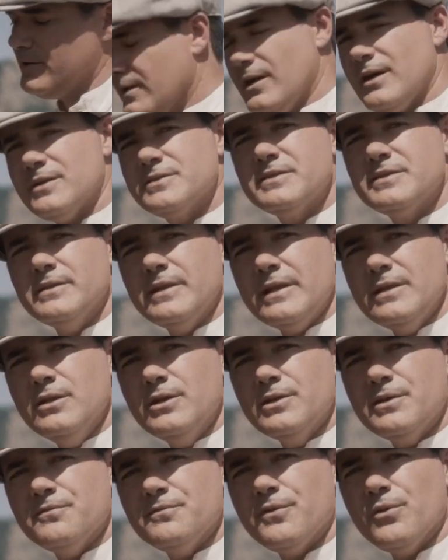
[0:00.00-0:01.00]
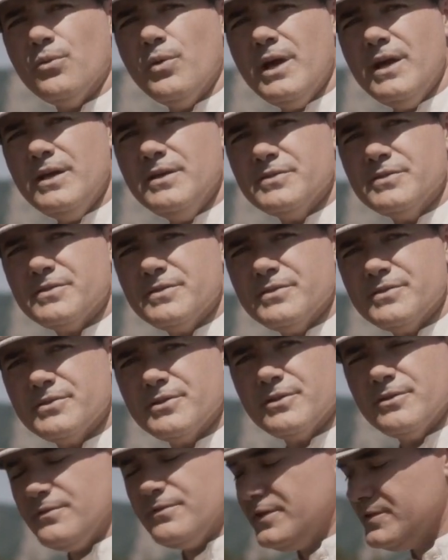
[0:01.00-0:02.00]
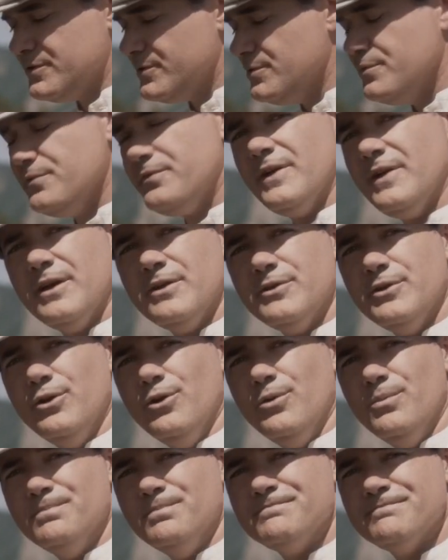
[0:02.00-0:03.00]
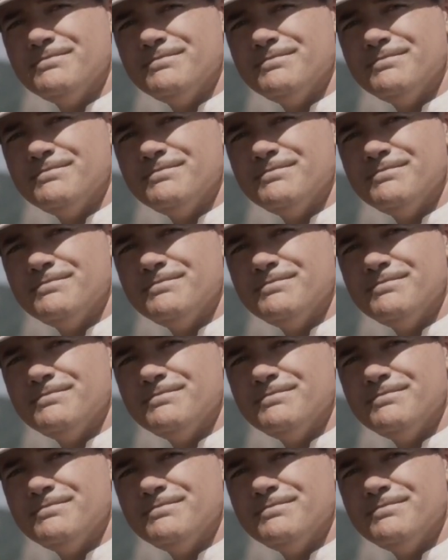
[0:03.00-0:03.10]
constantly looking for ways to serve his newfound home.